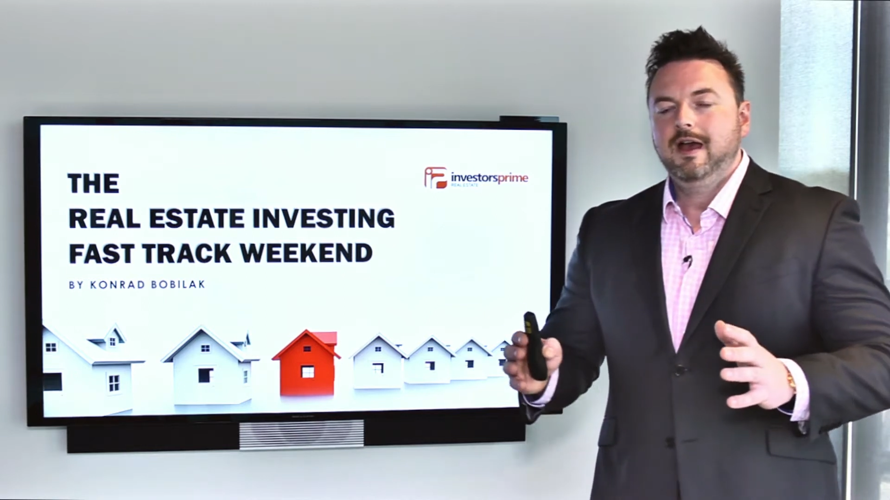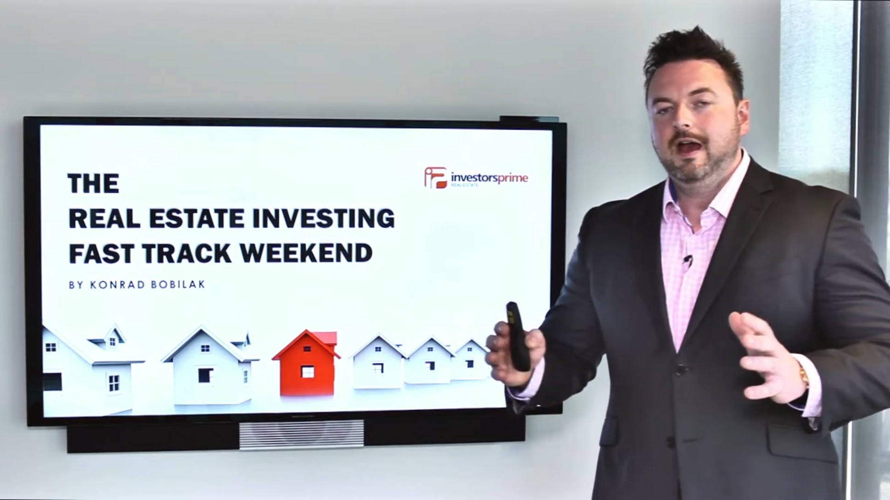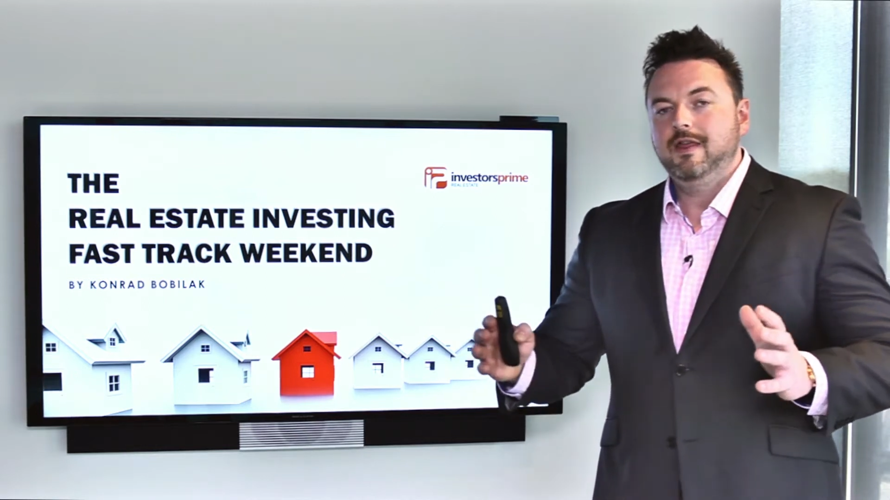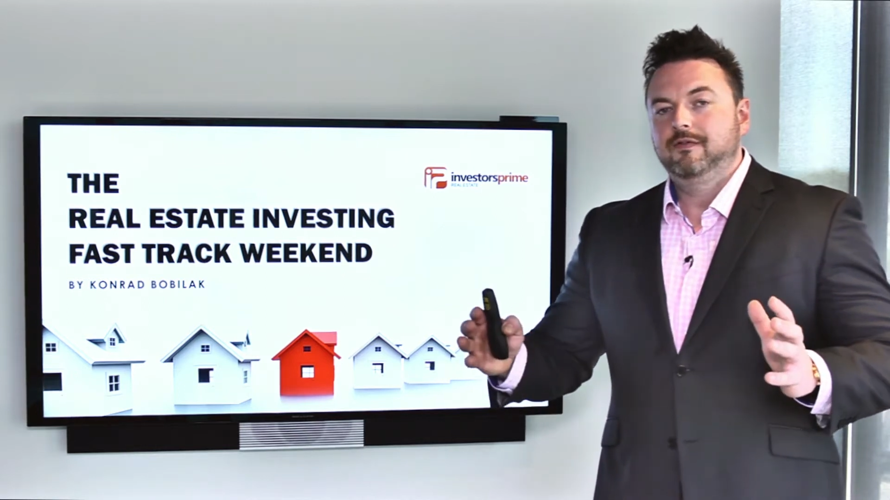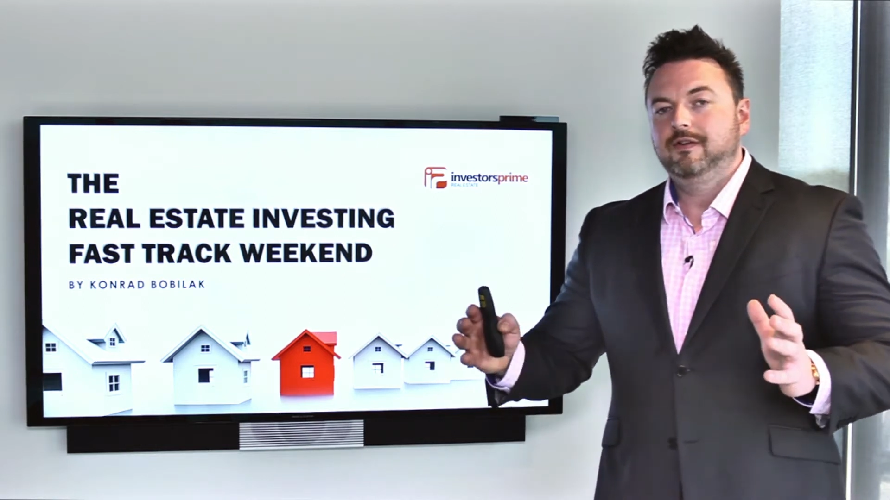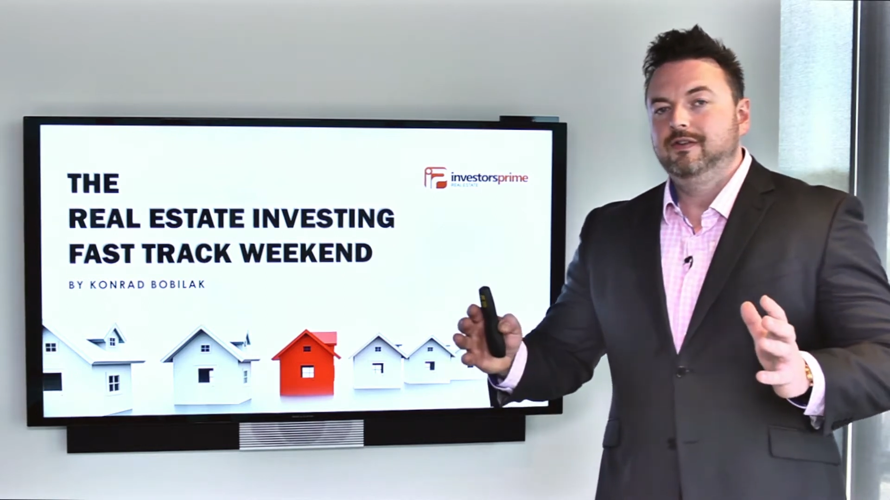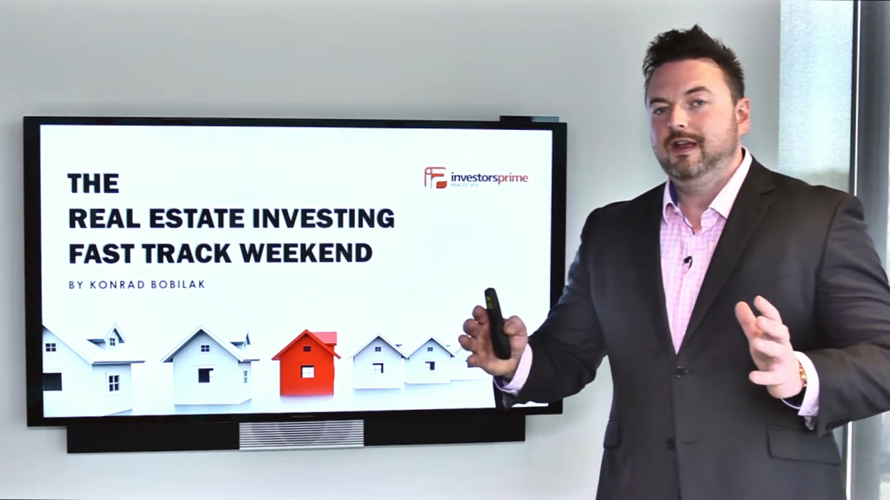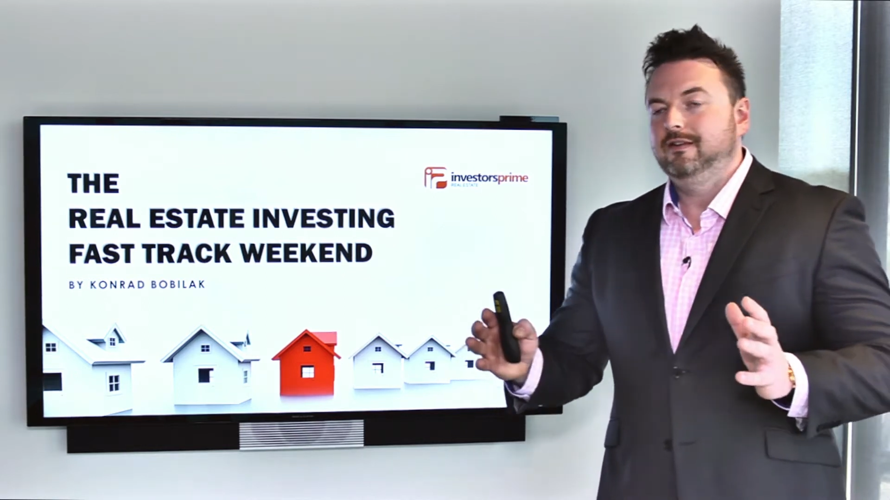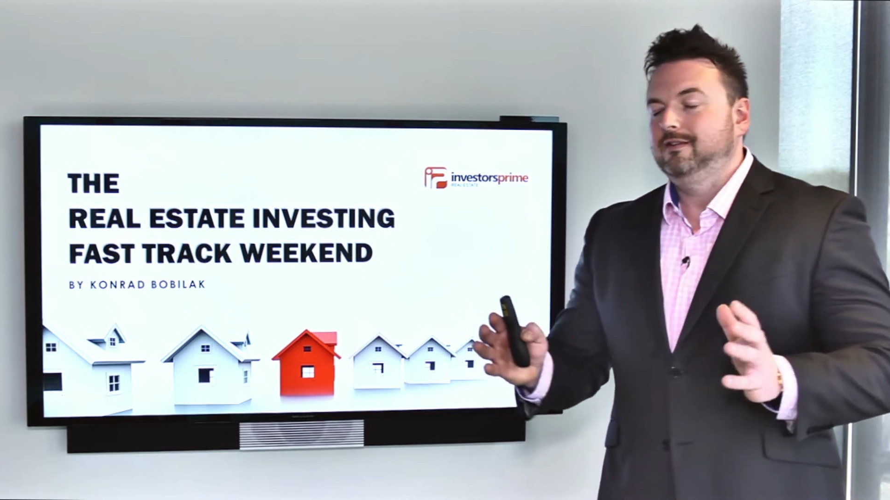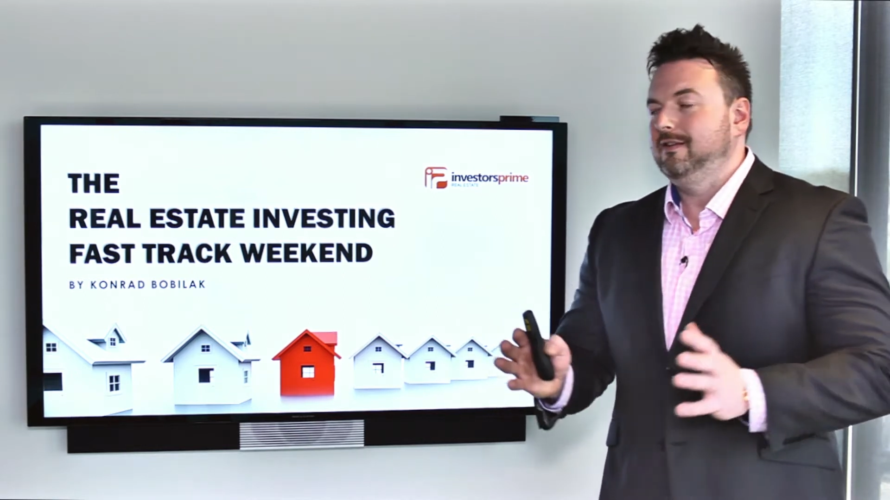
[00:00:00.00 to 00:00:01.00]
and I've
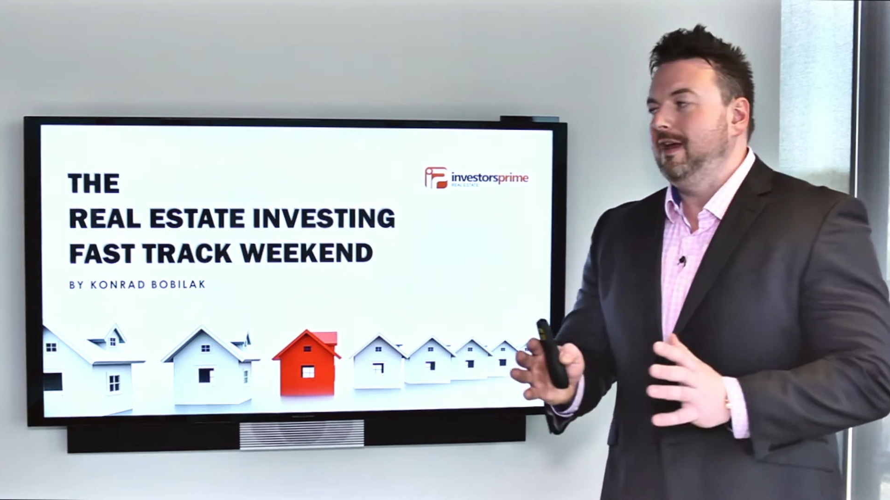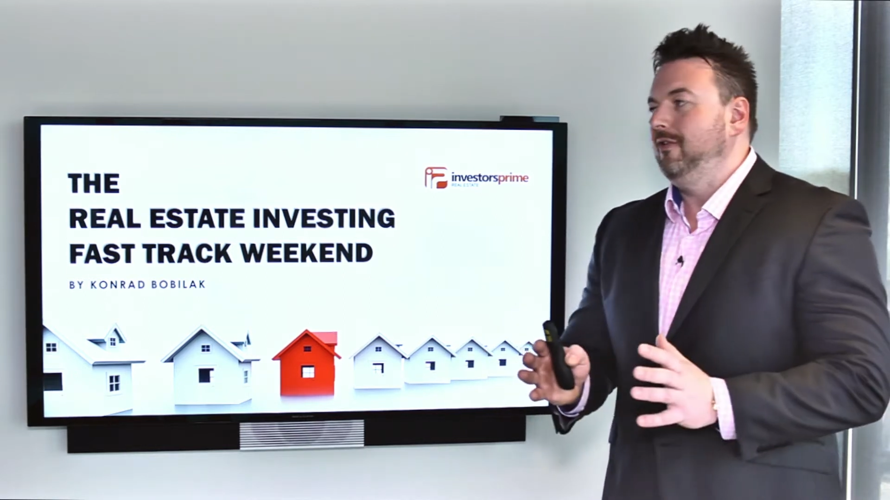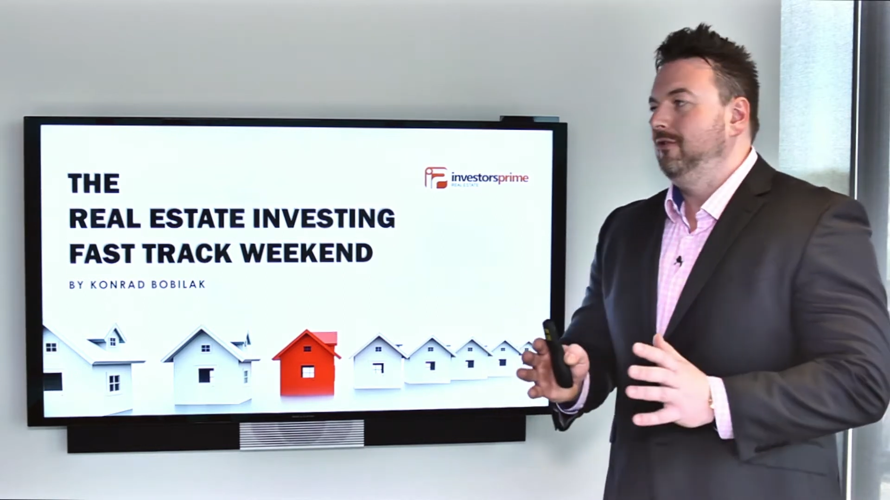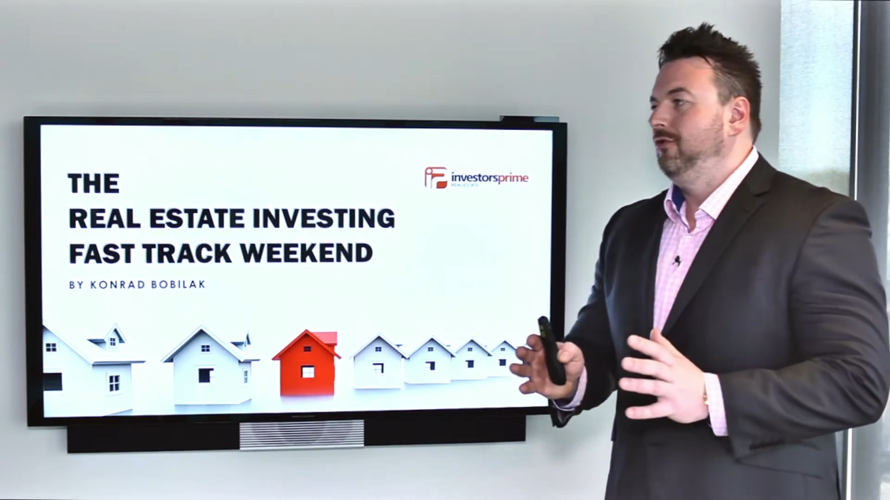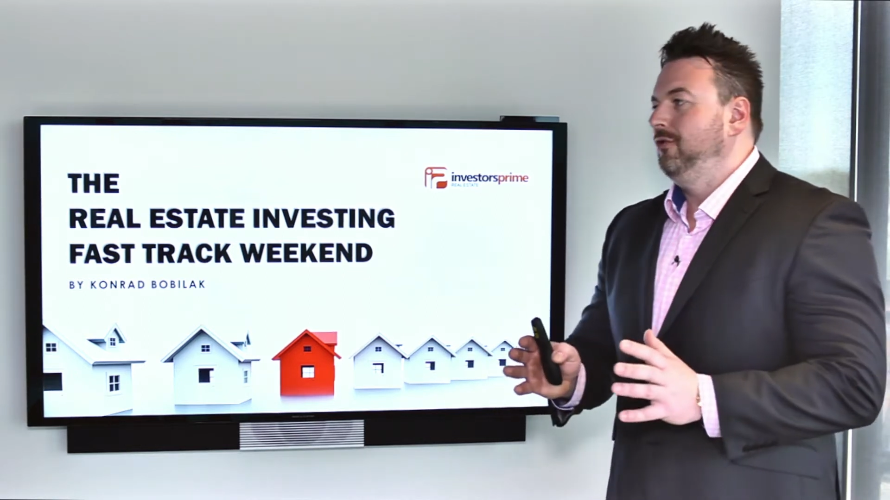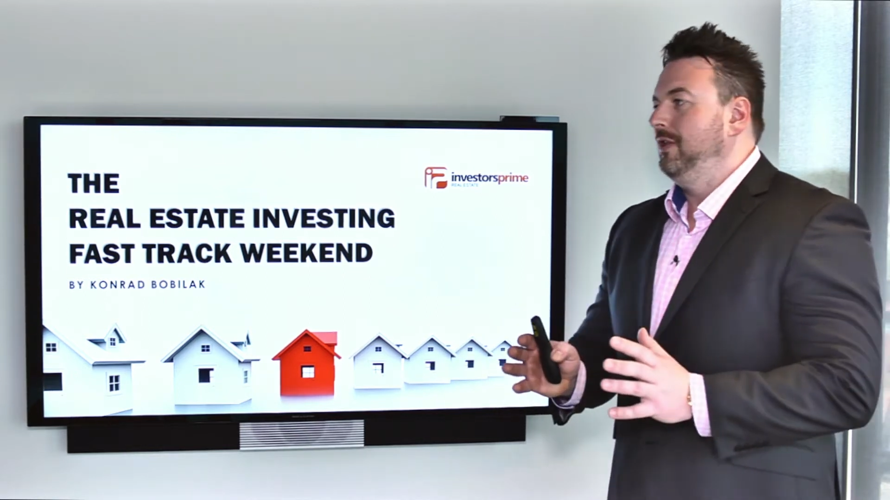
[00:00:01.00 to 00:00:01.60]
condensed it down into 2